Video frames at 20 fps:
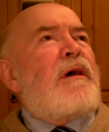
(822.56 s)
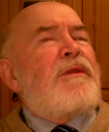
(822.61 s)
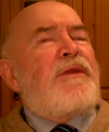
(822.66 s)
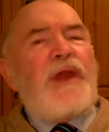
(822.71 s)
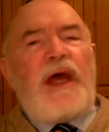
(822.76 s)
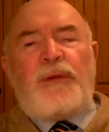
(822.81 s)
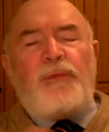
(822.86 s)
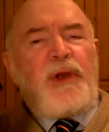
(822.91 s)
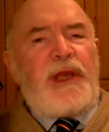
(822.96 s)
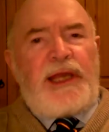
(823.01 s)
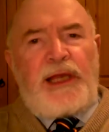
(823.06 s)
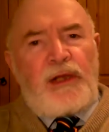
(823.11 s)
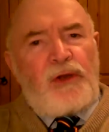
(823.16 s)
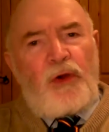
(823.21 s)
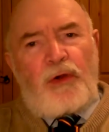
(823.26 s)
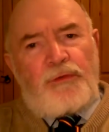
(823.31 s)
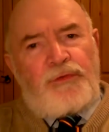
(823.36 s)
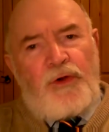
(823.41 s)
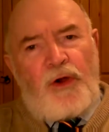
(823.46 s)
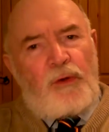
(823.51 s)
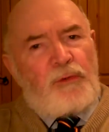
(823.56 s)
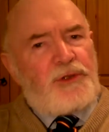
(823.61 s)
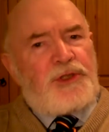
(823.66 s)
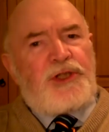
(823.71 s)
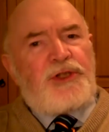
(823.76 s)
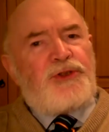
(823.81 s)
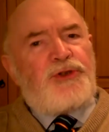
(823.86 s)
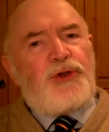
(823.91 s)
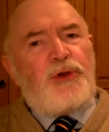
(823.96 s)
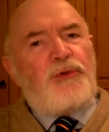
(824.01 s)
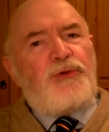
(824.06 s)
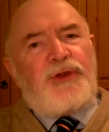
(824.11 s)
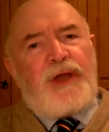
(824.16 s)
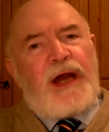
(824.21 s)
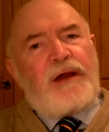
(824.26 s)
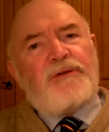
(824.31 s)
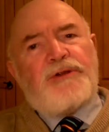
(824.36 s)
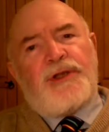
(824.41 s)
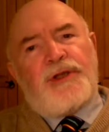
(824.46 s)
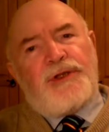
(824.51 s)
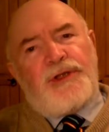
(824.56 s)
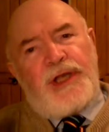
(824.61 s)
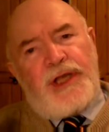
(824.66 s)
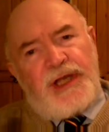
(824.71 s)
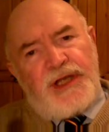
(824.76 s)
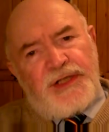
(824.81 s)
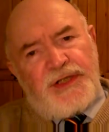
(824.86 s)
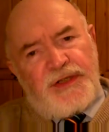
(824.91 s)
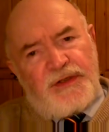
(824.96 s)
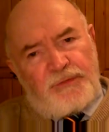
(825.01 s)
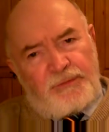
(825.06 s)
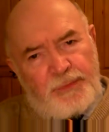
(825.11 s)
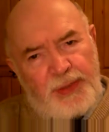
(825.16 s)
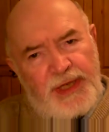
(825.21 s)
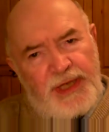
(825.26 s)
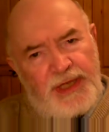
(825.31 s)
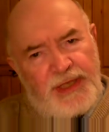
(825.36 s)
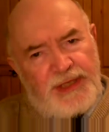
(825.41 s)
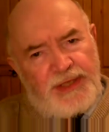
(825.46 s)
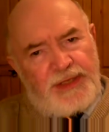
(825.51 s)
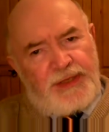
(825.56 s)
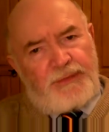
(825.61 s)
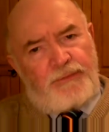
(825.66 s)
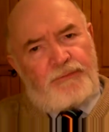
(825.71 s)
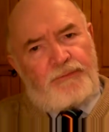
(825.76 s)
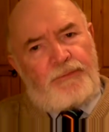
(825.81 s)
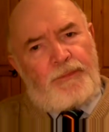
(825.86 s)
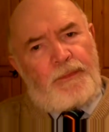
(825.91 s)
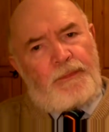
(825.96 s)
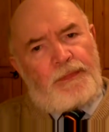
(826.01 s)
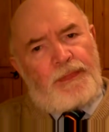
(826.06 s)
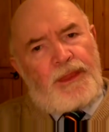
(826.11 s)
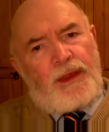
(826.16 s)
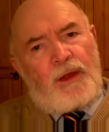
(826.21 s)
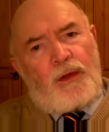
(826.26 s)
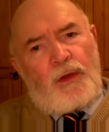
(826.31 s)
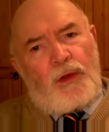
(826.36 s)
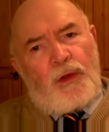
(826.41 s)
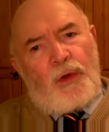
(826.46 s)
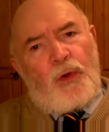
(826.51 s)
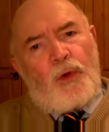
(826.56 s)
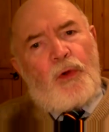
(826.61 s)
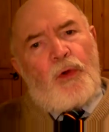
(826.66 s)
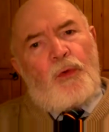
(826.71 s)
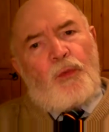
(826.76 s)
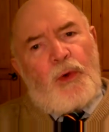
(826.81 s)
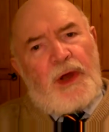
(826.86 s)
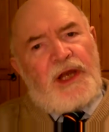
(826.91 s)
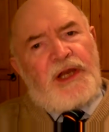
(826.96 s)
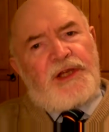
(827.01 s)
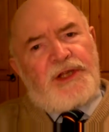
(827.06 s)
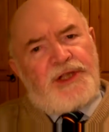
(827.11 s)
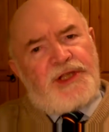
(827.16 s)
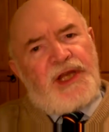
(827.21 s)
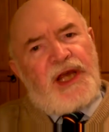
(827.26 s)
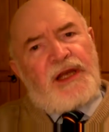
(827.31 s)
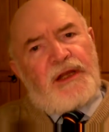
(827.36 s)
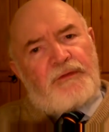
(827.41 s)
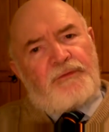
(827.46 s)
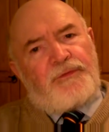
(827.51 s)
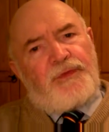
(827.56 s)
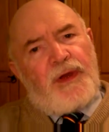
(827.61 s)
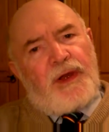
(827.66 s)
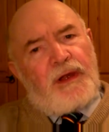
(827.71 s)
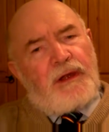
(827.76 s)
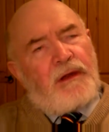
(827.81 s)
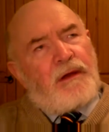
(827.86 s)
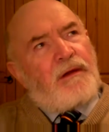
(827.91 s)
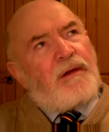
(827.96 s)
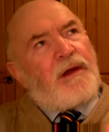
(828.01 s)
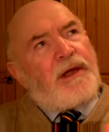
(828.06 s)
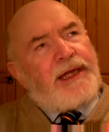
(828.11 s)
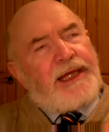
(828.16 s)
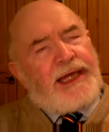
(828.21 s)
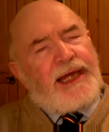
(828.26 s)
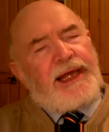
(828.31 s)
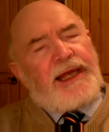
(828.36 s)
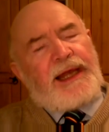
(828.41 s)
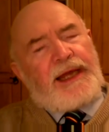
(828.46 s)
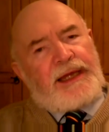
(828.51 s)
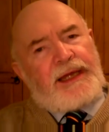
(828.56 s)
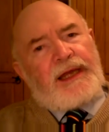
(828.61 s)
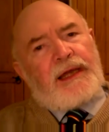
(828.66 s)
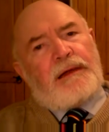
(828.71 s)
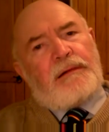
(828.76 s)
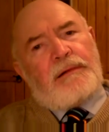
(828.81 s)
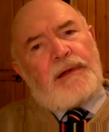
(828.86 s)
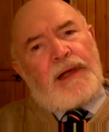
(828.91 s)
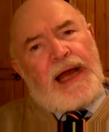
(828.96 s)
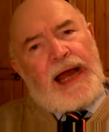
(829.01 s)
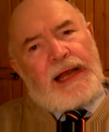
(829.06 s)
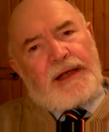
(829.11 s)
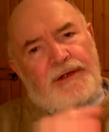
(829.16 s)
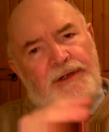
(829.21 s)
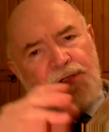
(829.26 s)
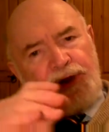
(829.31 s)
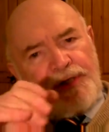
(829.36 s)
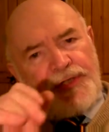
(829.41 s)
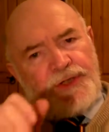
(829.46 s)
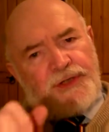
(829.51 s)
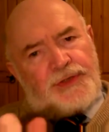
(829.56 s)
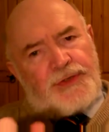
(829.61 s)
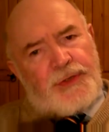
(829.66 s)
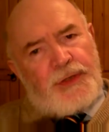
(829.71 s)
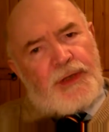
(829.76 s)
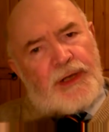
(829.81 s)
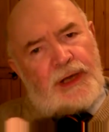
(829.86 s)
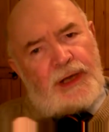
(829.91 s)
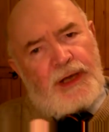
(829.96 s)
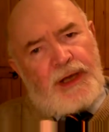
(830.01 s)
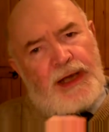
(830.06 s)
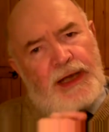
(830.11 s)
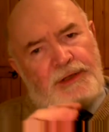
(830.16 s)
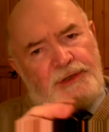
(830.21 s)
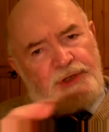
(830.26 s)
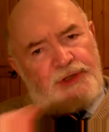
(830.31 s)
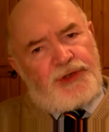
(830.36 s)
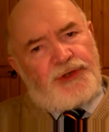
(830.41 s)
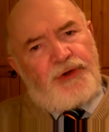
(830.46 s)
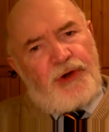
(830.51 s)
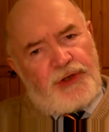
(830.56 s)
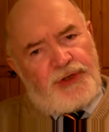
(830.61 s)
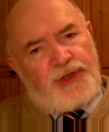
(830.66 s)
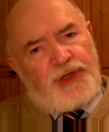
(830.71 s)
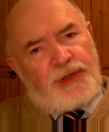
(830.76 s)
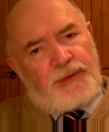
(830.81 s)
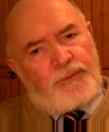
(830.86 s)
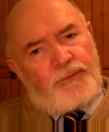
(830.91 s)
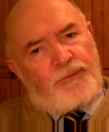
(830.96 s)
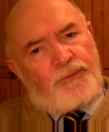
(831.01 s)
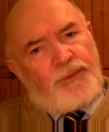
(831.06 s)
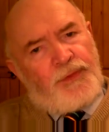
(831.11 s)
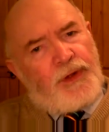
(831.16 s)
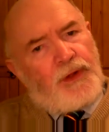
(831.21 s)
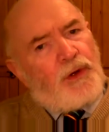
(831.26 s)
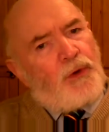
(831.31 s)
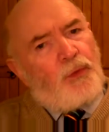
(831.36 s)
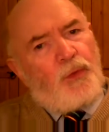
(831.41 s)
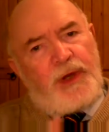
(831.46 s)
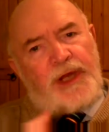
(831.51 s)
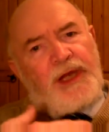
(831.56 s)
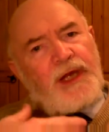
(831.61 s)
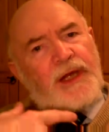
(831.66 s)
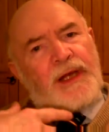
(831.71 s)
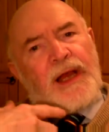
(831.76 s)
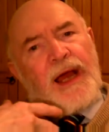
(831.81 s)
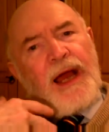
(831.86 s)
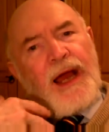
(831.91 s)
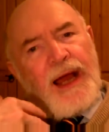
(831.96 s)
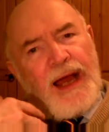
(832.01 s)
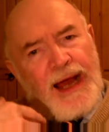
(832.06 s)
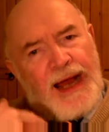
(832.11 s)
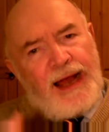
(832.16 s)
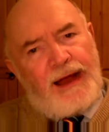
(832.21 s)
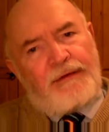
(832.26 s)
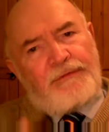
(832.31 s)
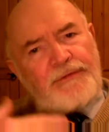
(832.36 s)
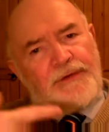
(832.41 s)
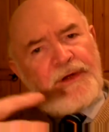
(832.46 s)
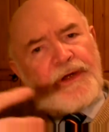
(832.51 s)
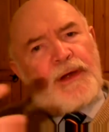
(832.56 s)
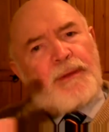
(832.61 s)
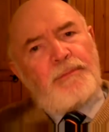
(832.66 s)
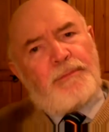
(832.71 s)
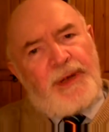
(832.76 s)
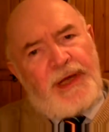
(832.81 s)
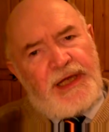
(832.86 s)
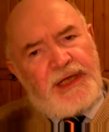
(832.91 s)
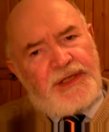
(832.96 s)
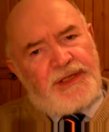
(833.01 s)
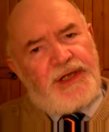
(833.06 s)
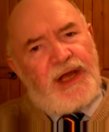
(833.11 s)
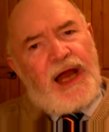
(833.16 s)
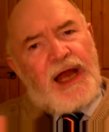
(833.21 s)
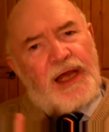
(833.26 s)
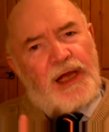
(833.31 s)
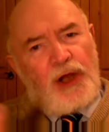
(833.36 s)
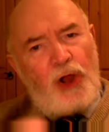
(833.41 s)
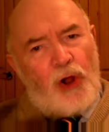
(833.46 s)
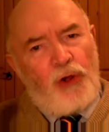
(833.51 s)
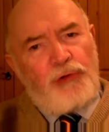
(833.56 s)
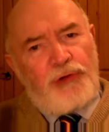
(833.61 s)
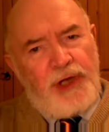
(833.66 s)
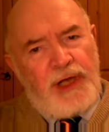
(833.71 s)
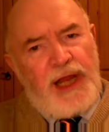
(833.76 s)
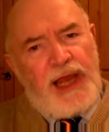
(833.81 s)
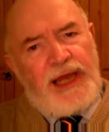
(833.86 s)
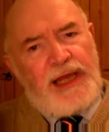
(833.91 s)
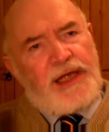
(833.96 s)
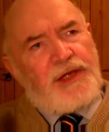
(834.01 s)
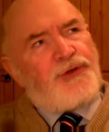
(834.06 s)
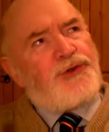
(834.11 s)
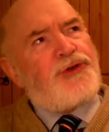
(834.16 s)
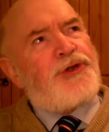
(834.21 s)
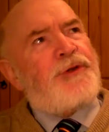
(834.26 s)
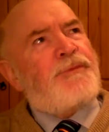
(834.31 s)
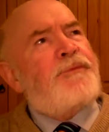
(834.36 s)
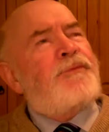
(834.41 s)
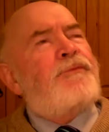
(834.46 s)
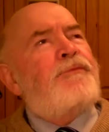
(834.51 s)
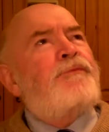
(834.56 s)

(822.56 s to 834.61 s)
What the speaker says: then we can look forward to 2,000 years of peace. When instead of killing and destruction, we can have peace, a golden age,